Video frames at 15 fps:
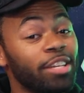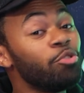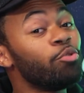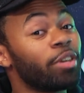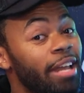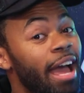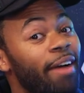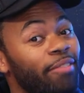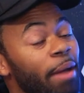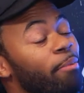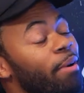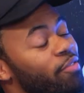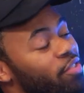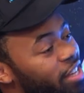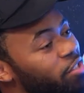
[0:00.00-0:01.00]
You can have that
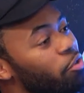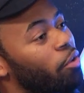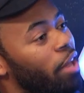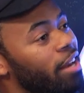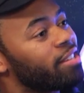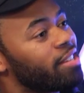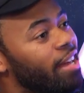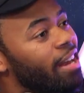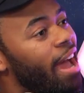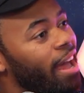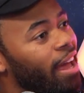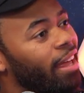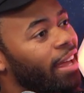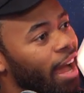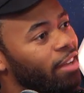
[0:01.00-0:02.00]
preference. It's okay to say yeah, that.
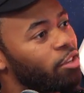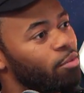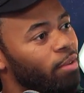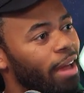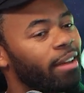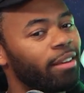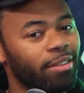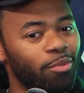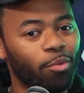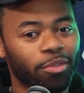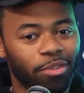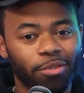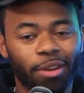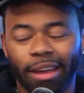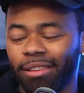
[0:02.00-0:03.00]
Men can I, have I, you like, want some
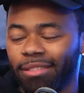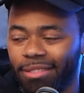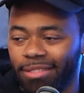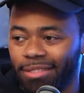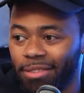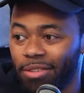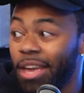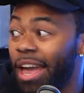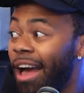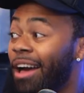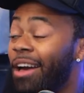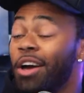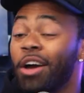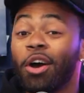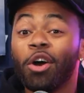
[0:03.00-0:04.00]
you like yeah. I
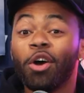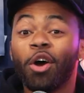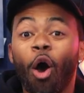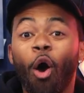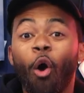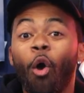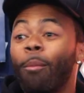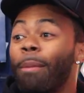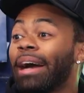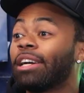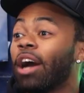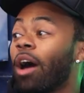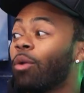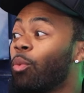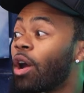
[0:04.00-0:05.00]
like the oh my
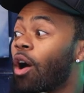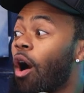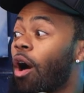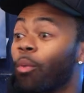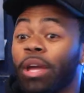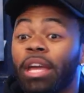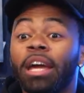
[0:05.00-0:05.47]
God, where are we?